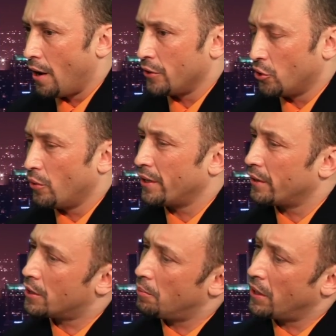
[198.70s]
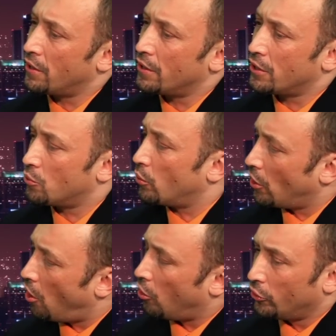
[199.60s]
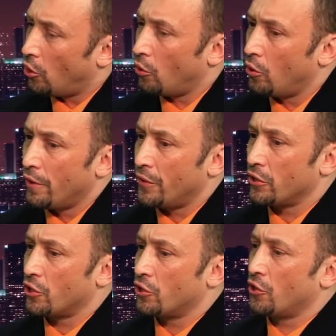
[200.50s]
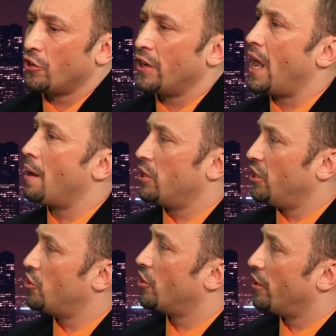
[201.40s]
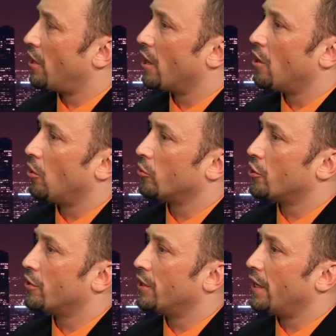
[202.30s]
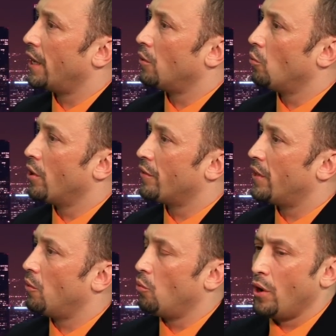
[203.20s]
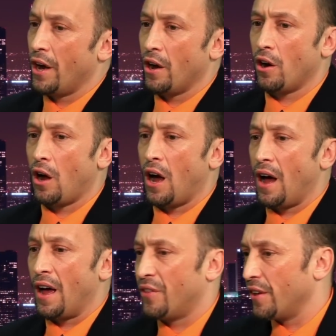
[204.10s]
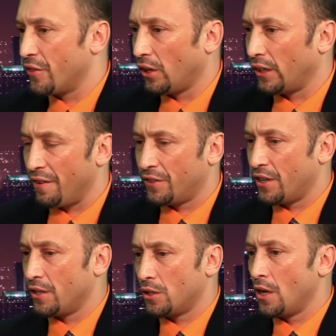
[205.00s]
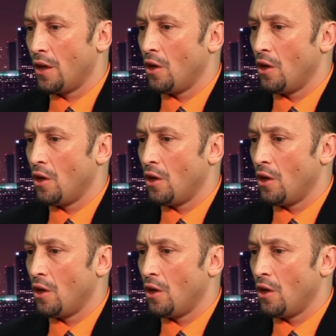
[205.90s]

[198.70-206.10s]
doing this, because as we all know, there's a certain amnesia in our culture today where I think the left has...